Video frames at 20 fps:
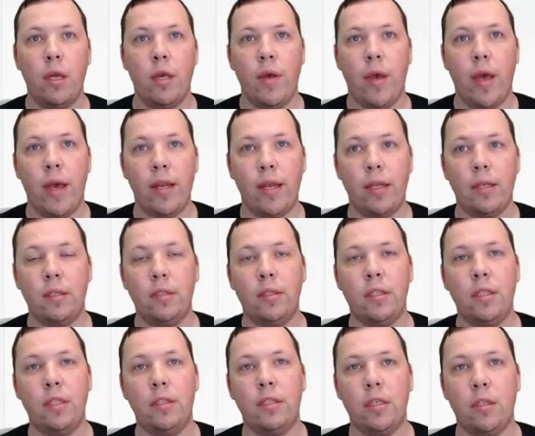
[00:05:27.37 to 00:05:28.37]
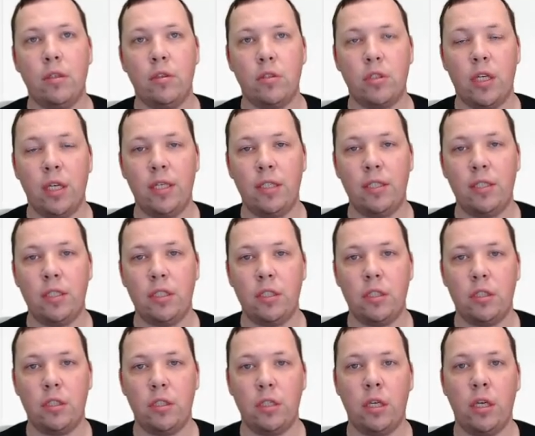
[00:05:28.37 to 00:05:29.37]
and then the details. And this
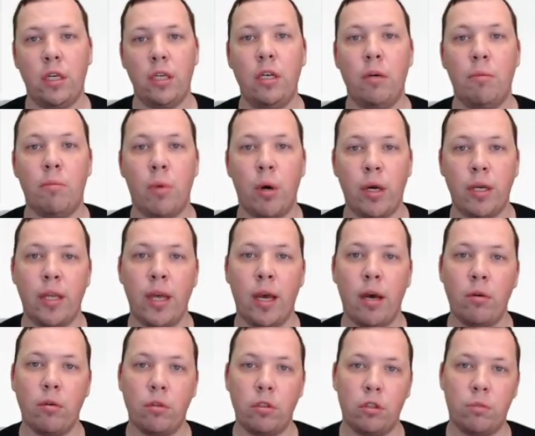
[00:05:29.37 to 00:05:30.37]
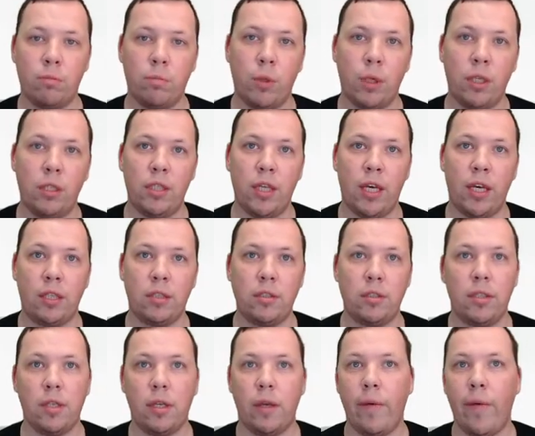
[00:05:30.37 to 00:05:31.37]
is either Markdown or just plain
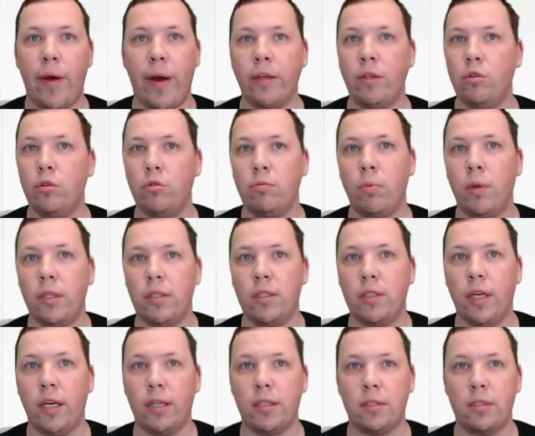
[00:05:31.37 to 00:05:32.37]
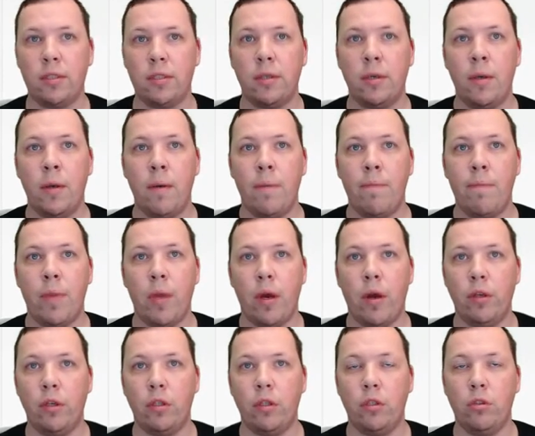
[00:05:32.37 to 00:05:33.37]
text. I use plain text.
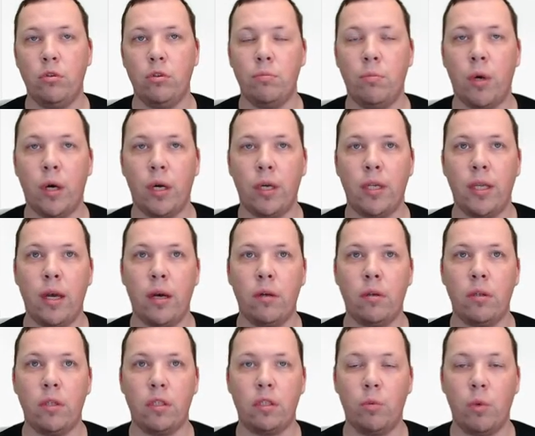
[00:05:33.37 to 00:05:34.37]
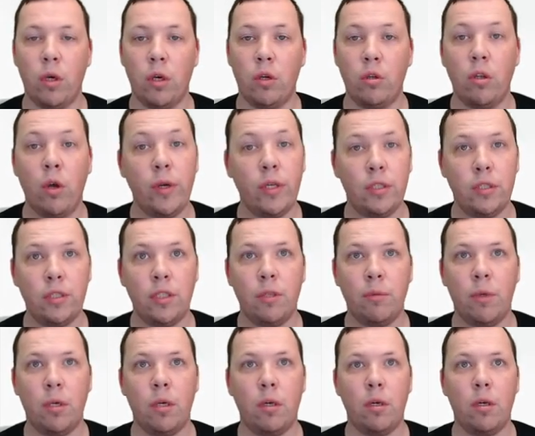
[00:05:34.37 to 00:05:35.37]
You can use Markdown as well. No
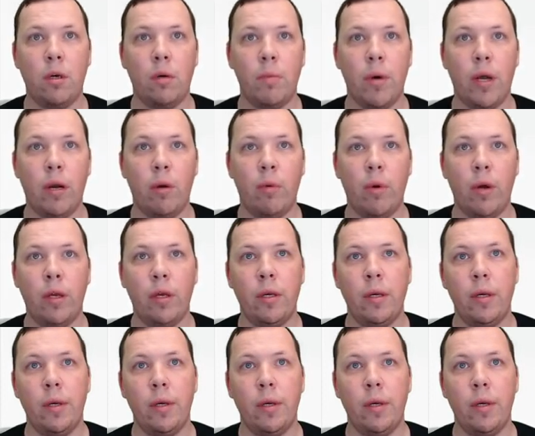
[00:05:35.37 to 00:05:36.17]
HTML, by the way.